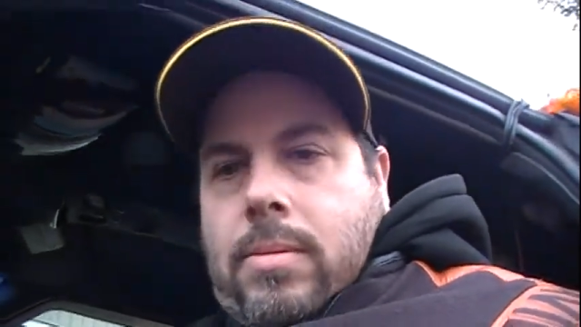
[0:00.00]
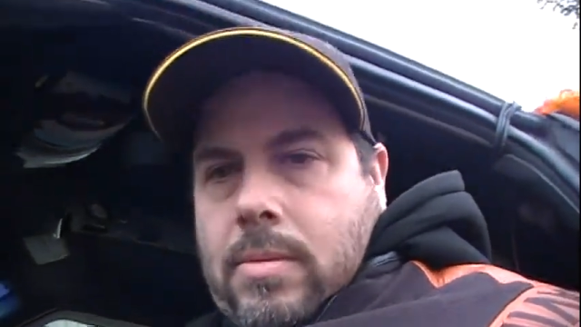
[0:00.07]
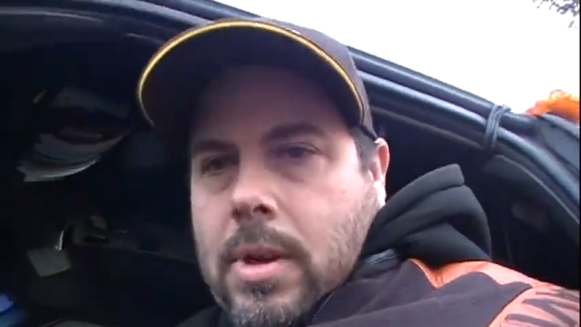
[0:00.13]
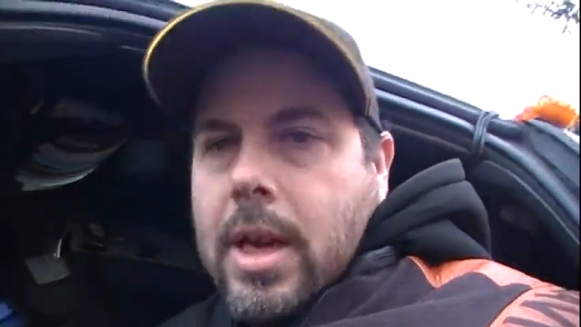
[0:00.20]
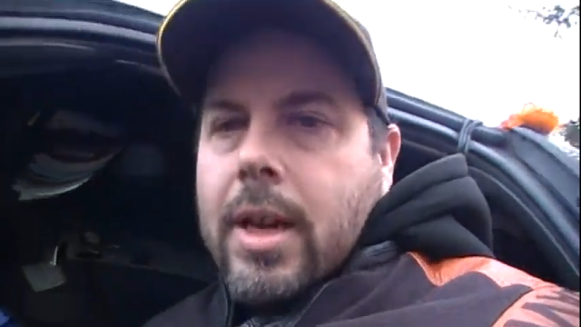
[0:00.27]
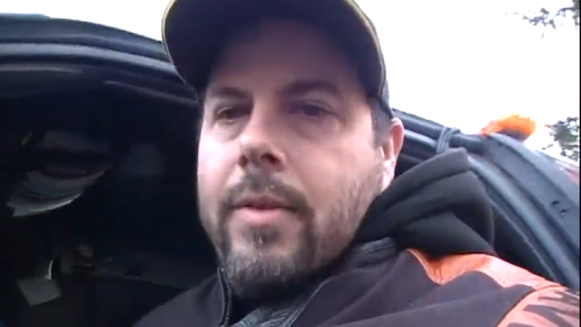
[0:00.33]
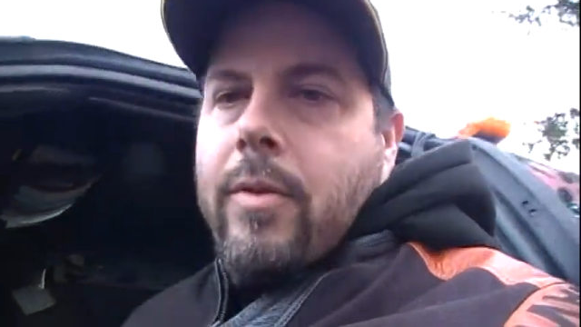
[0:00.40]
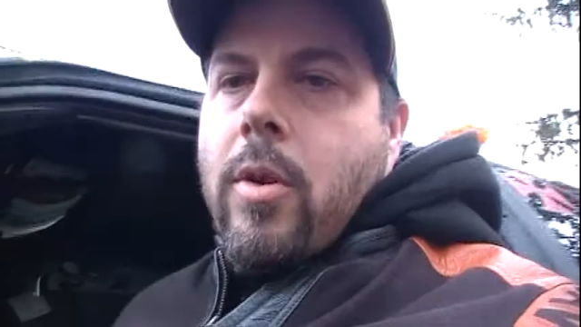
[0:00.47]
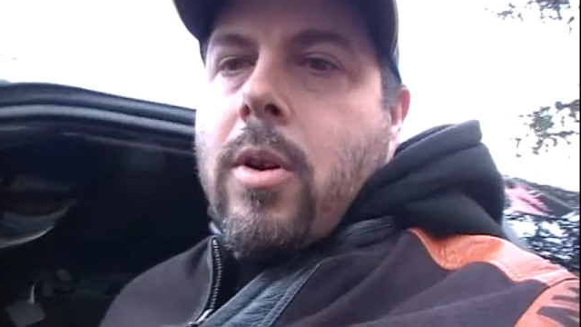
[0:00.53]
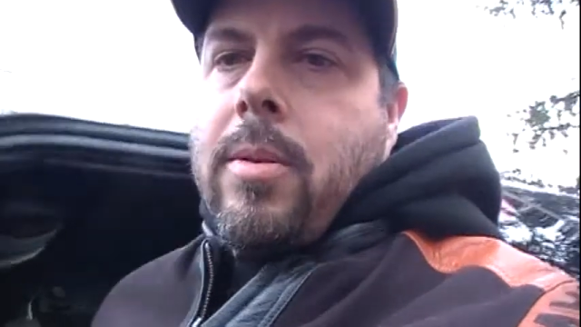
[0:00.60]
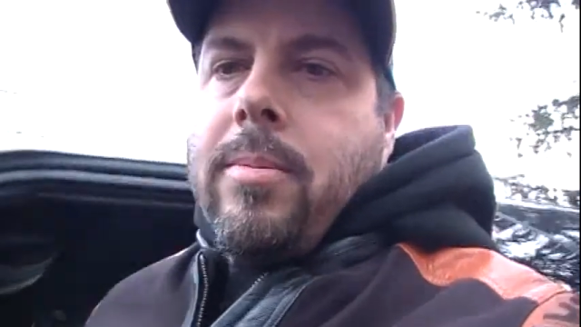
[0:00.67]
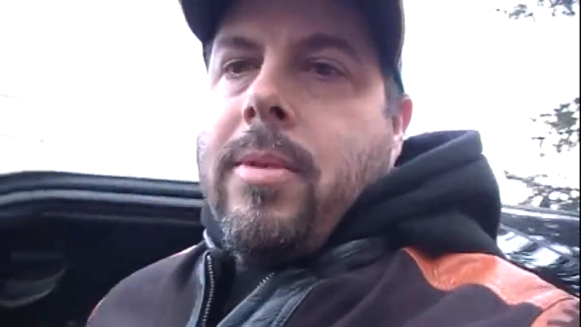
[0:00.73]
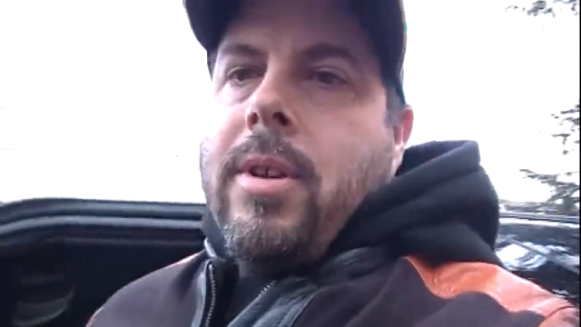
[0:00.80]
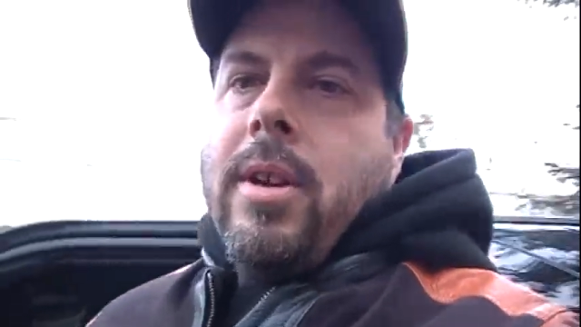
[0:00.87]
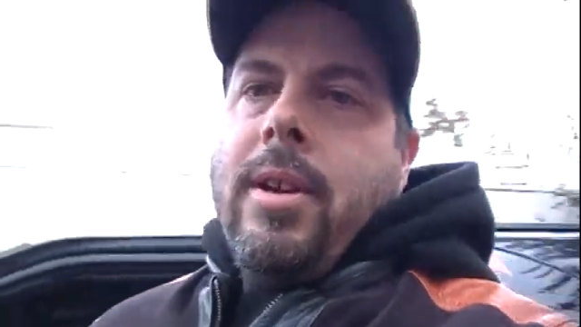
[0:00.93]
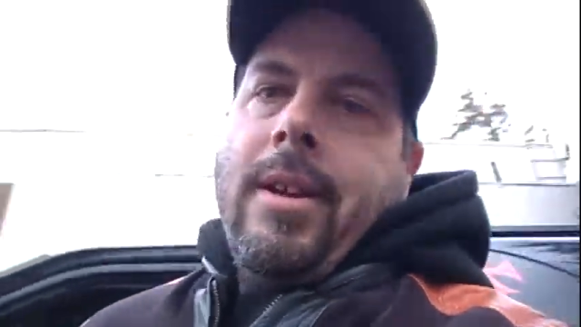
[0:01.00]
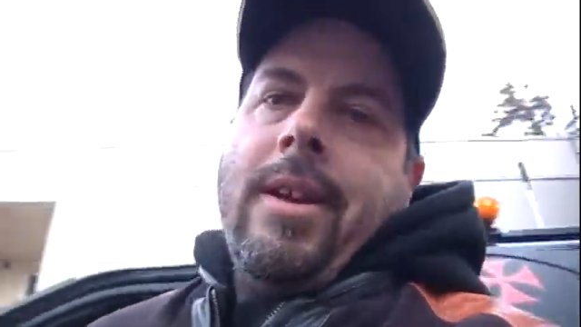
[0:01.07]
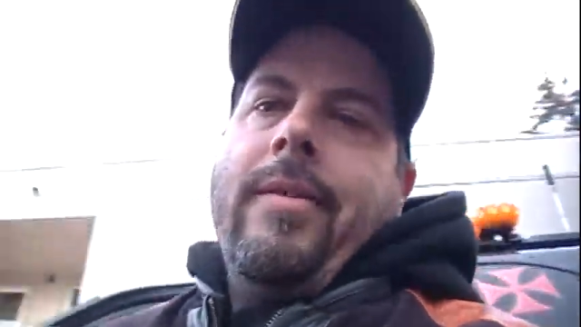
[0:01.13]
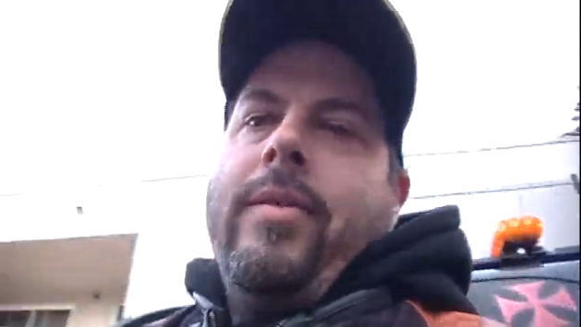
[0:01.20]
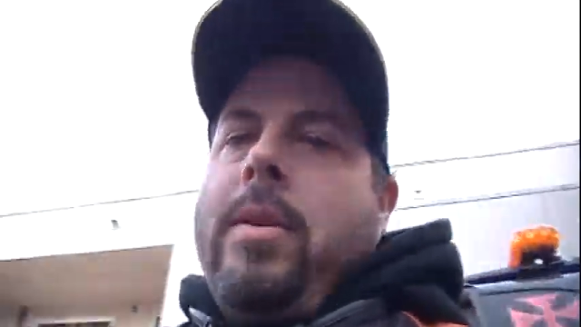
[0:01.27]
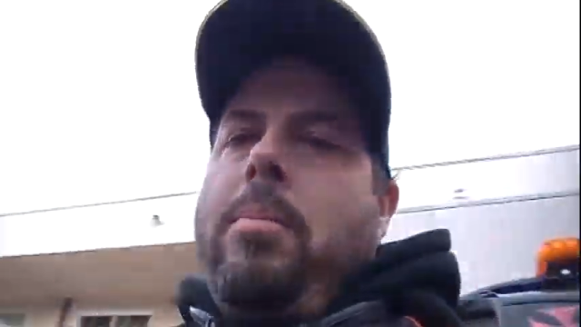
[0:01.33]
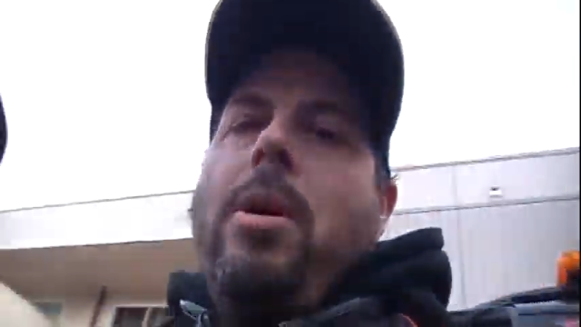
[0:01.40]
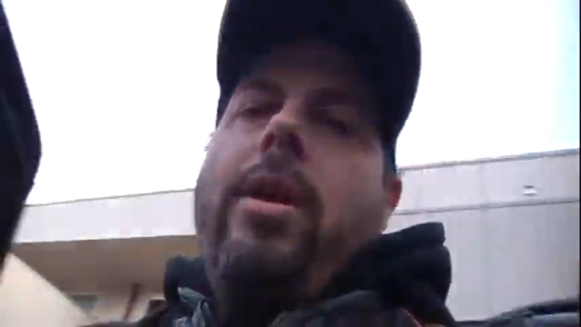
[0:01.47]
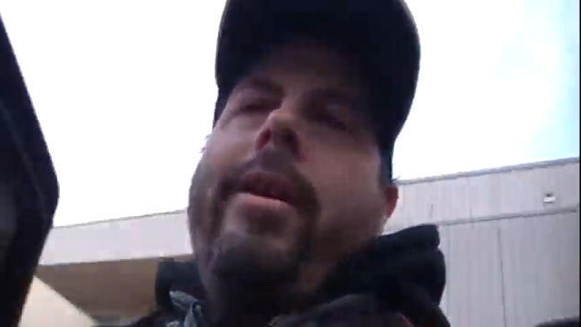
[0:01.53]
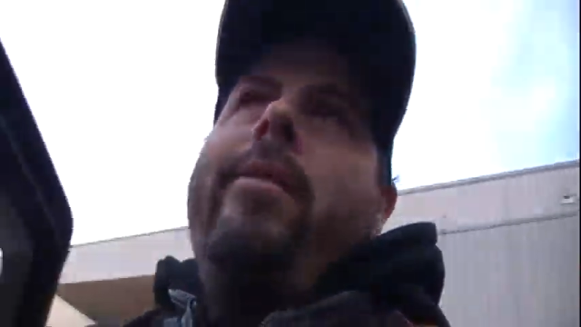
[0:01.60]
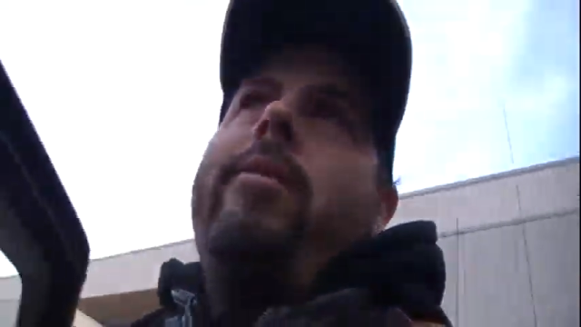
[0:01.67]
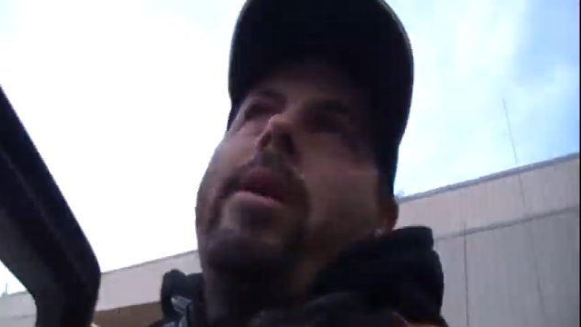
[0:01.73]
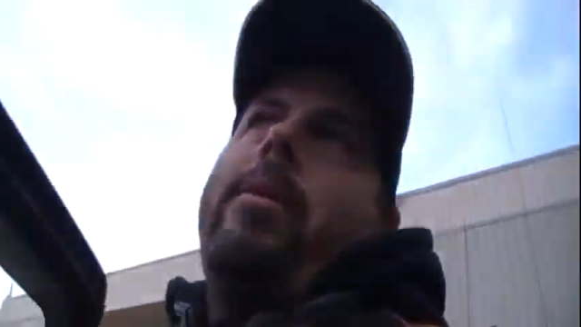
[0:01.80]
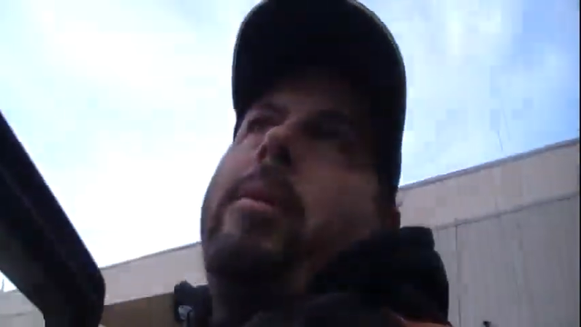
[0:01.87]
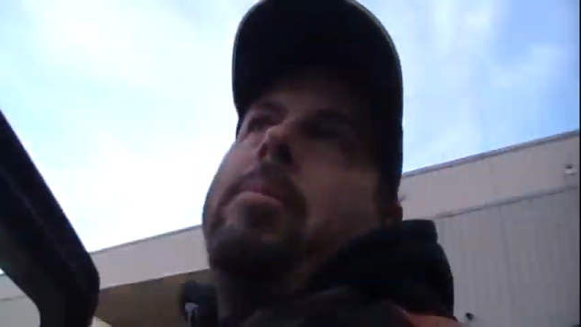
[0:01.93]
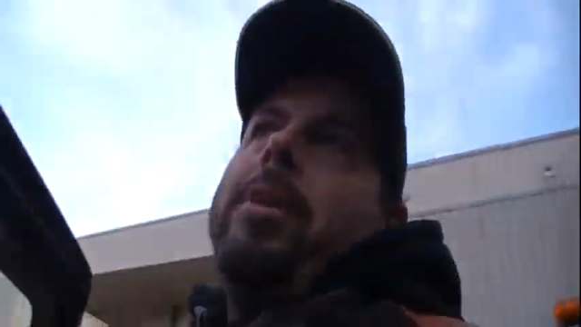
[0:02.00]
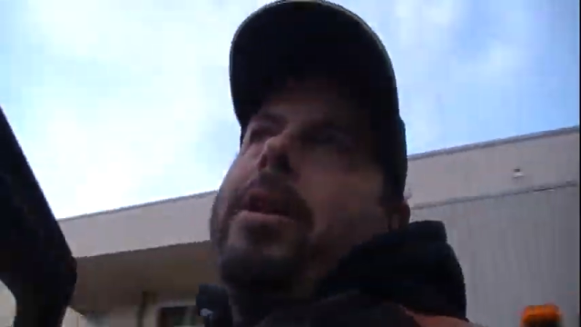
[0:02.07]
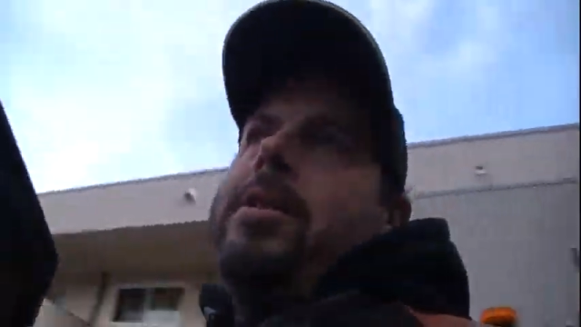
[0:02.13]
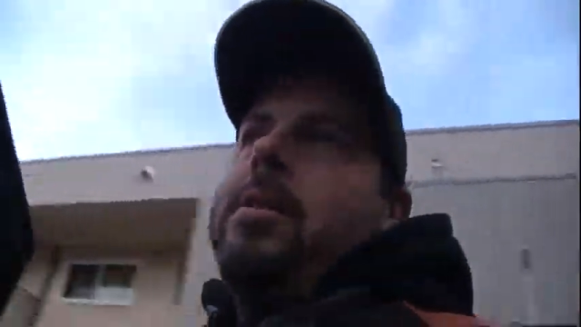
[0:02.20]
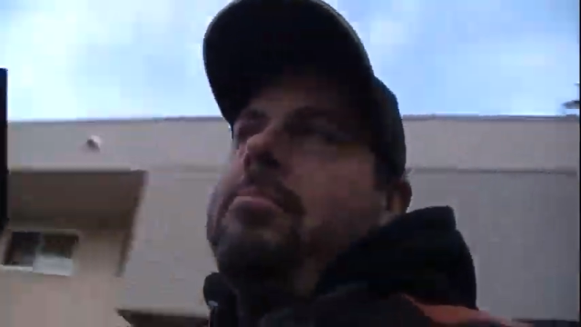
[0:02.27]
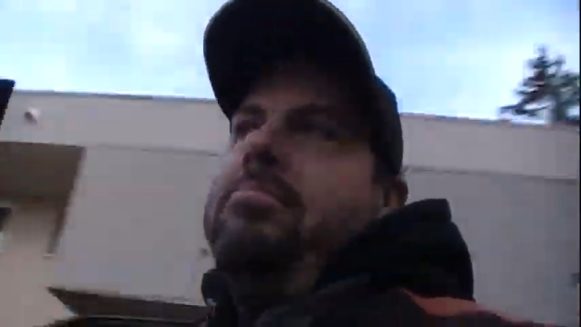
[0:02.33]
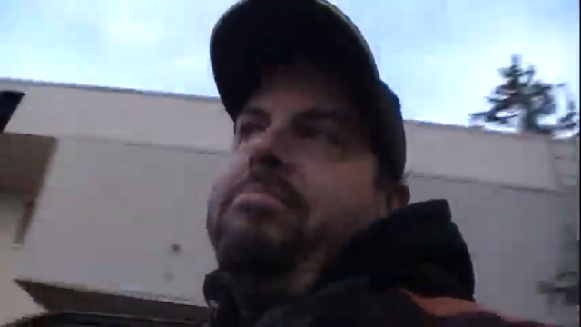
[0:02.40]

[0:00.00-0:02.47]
I can afford them. If they burn out, I replace them.